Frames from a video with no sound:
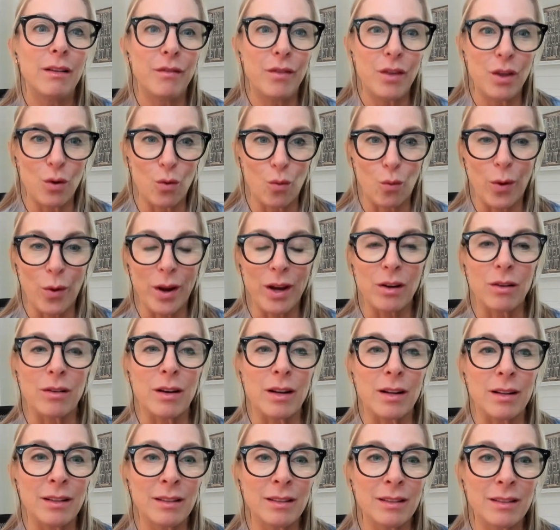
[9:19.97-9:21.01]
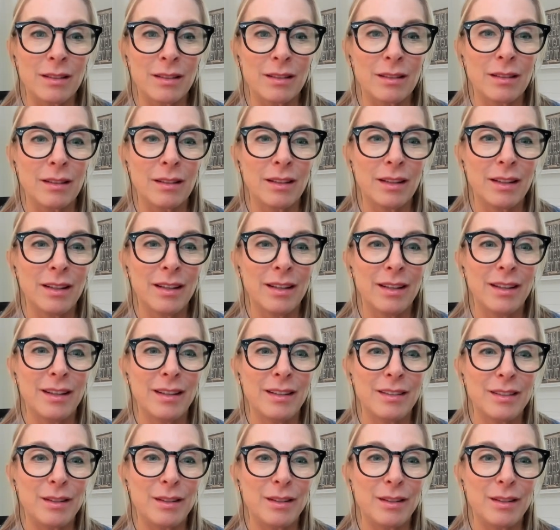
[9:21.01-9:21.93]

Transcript: the awareness to